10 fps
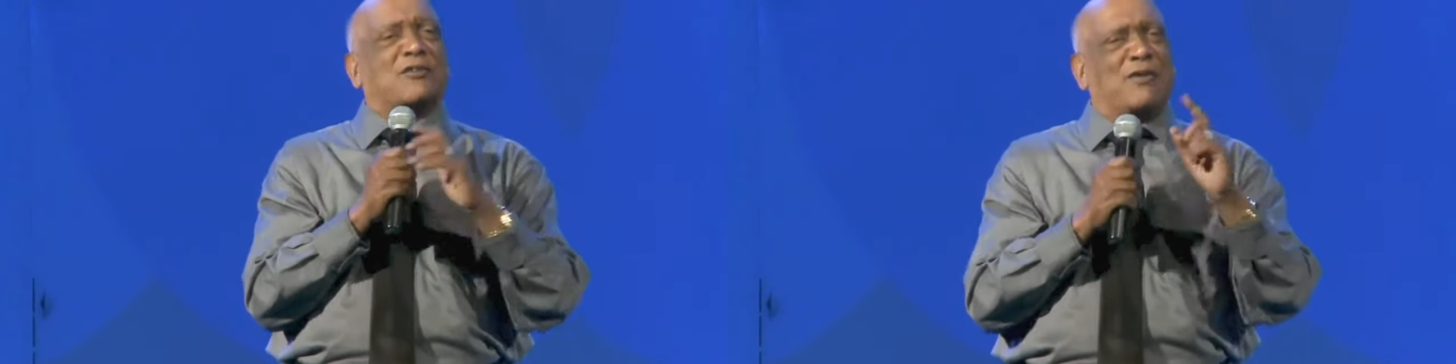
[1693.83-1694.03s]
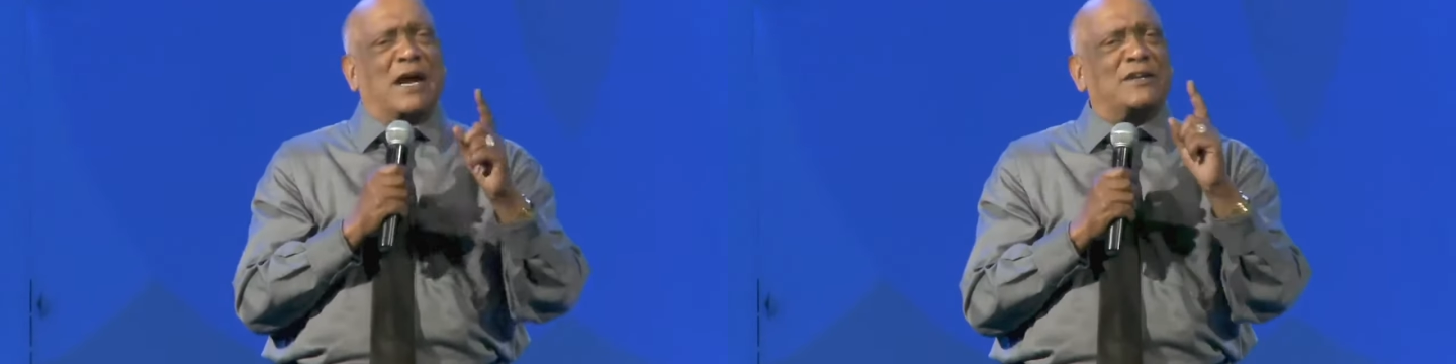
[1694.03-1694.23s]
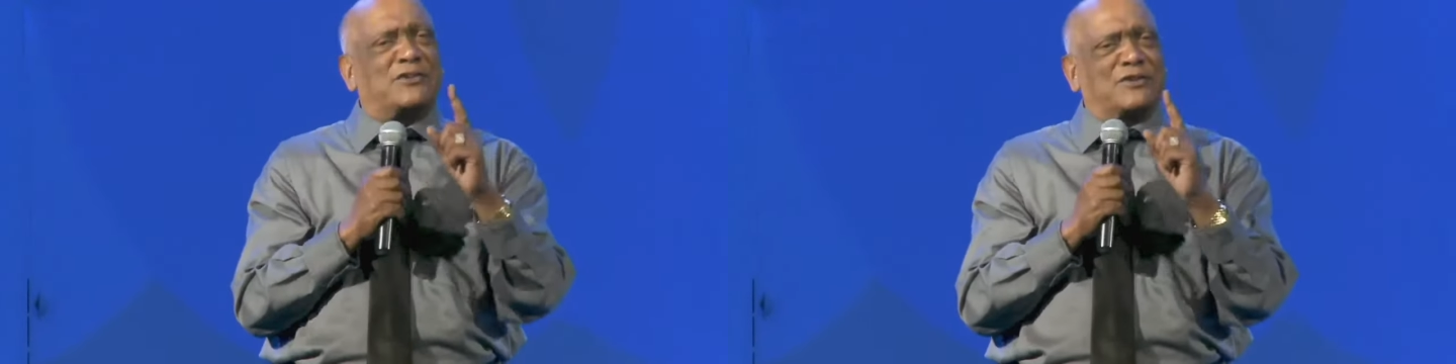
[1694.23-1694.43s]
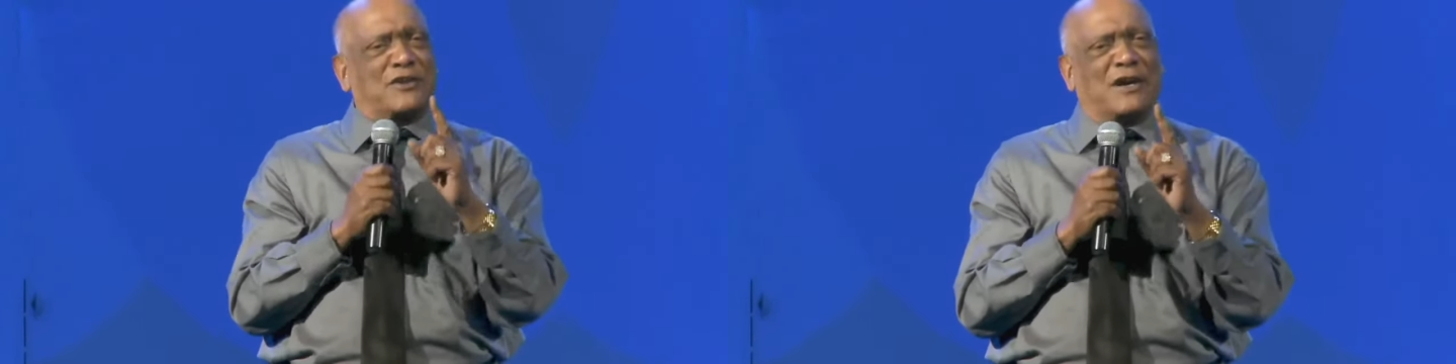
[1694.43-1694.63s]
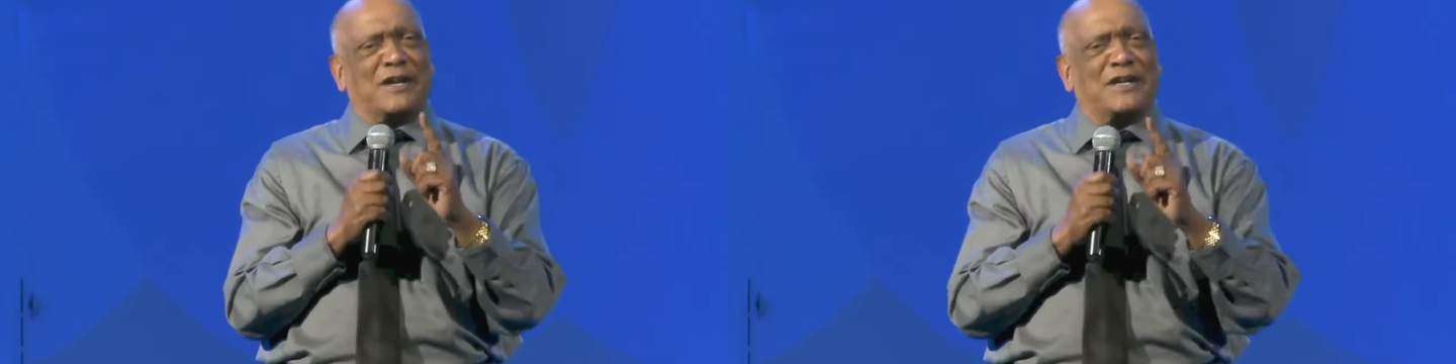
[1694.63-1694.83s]
cried to
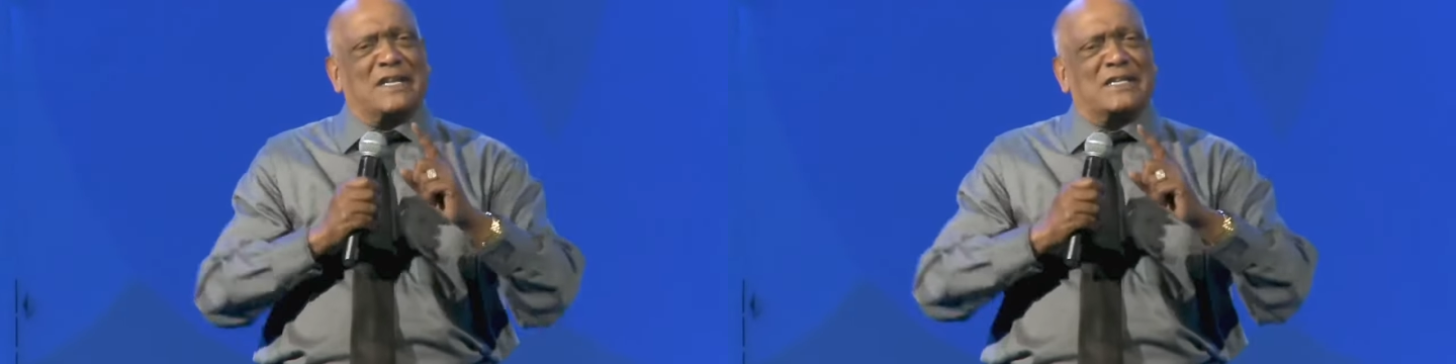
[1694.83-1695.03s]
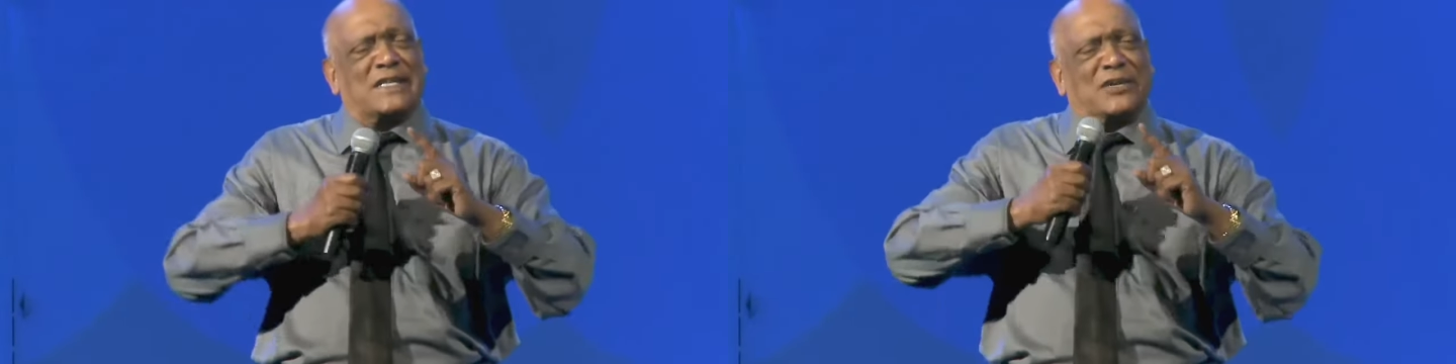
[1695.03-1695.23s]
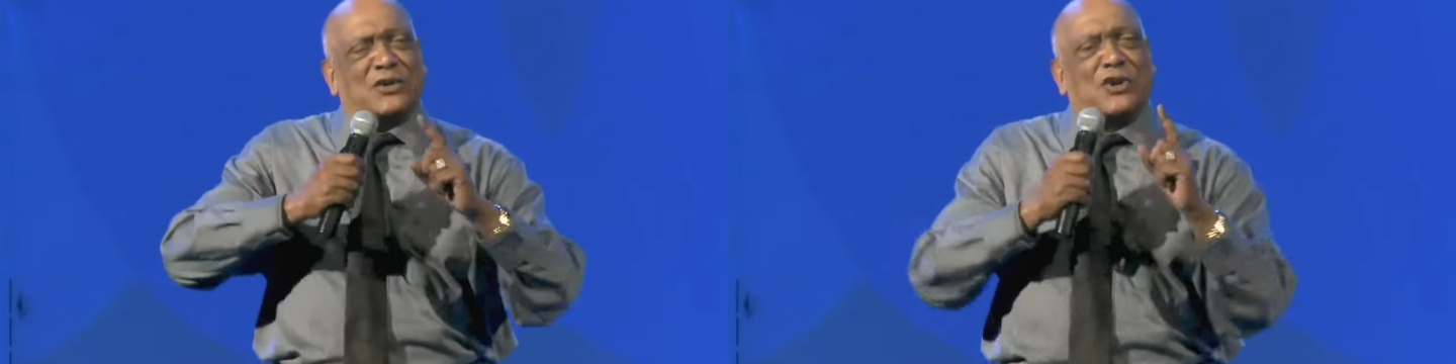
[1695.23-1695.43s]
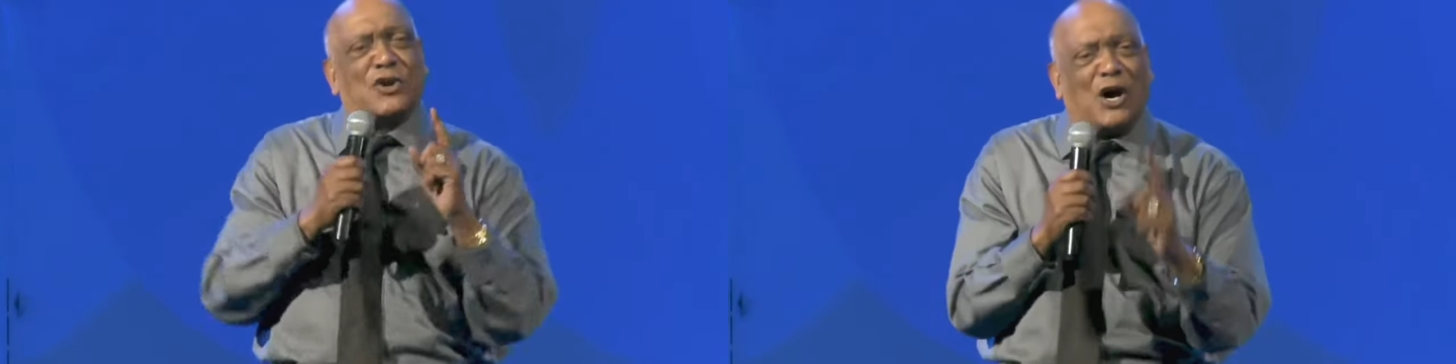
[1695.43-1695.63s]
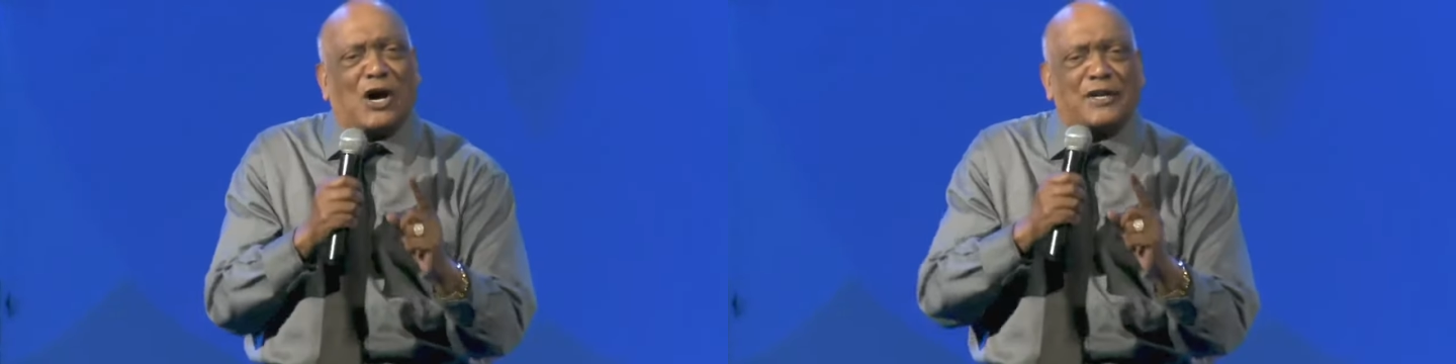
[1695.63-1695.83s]
God and I said,
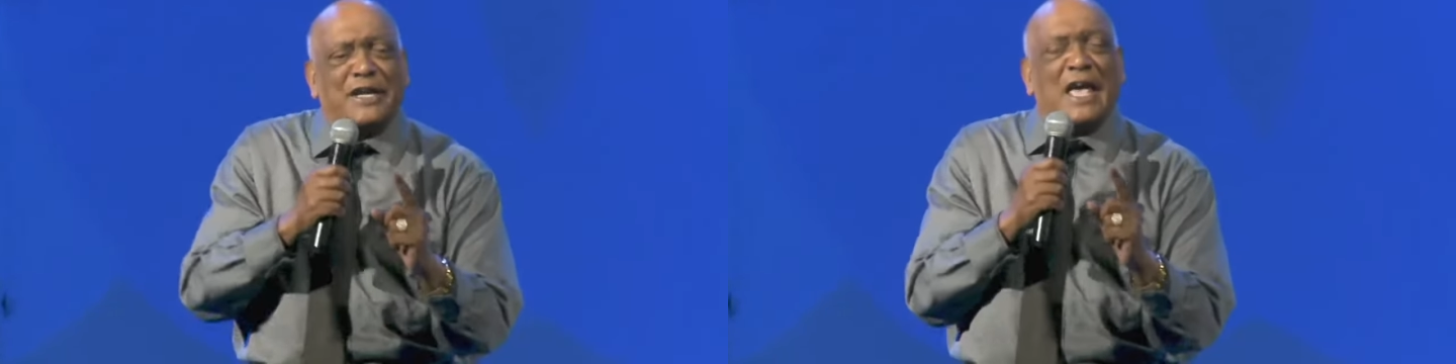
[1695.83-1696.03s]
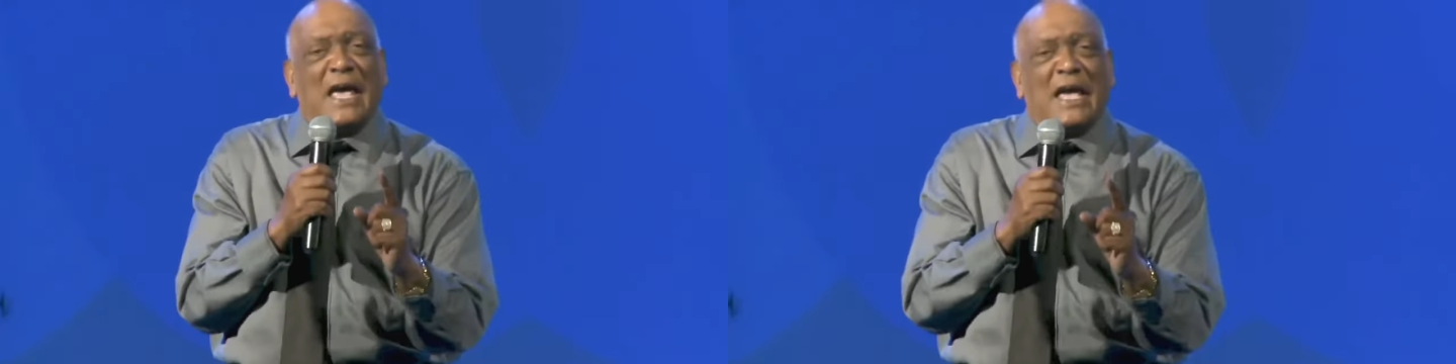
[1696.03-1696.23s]
God,